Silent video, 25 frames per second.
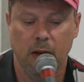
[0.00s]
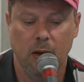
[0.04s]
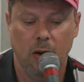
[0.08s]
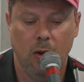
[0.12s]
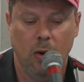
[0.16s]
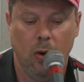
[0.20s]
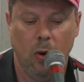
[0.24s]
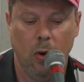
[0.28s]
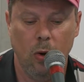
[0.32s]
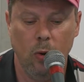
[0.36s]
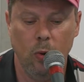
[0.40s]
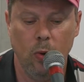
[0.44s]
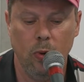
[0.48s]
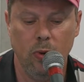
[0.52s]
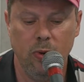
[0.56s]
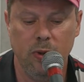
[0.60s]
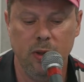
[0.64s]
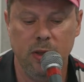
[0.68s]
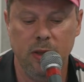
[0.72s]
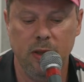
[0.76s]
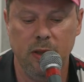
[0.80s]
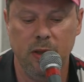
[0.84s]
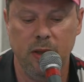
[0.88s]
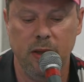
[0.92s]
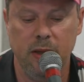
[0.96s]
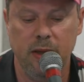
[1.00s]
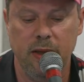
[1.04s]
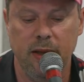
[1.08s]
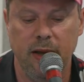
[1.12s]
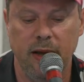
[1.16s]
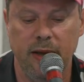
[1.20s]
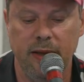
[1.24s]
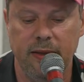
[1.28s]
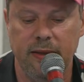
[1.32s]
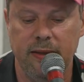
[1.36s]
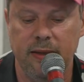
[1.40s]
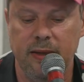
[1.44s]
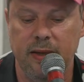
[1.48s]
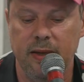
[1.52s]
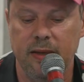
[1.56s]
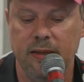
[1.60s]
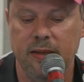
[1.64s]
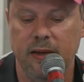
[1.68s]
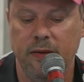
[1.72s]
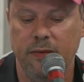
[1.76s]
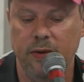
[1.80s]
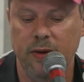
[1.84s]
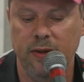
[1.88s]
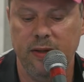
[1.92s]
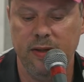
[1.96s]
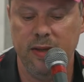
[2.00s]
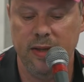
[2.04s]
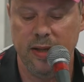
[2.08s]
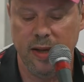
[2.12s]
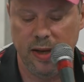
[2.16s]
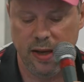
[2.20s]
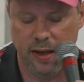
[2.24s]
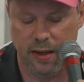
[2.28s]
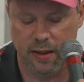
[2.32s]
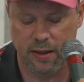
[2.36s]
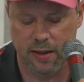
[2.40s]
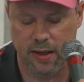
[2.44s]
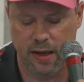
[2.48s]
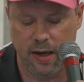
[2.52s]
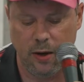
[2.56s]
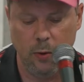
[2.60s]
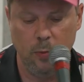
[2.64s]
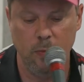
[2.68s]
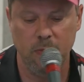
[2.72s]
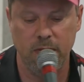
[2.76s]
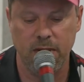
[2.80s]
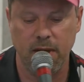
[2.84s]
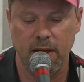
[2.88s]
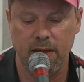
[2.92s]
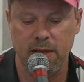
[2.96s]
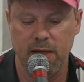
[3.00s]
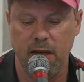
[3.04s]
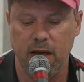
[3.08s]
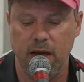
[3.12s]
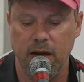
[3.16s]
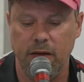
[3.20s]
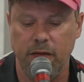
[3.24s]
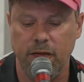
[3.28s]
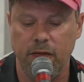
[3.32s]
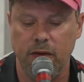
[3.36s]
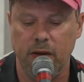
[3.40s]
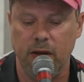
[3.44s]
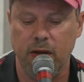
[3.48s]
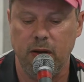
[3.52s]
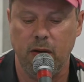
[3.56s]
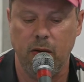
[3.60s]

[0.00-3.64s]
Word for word: Already in 1979, Haroun Tazieff,